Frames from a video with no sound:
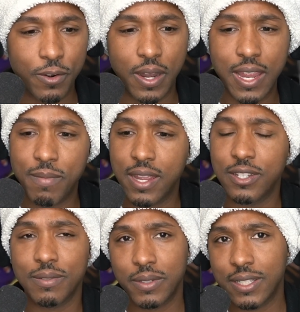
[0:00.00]
or hey, man,
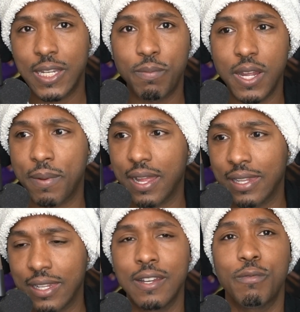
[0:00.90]
just keep it up. I
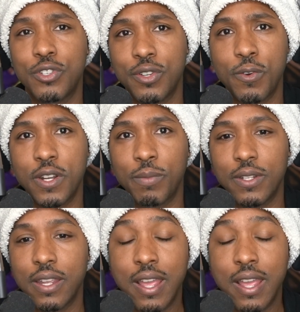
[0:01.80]
love what you're doing. I mean...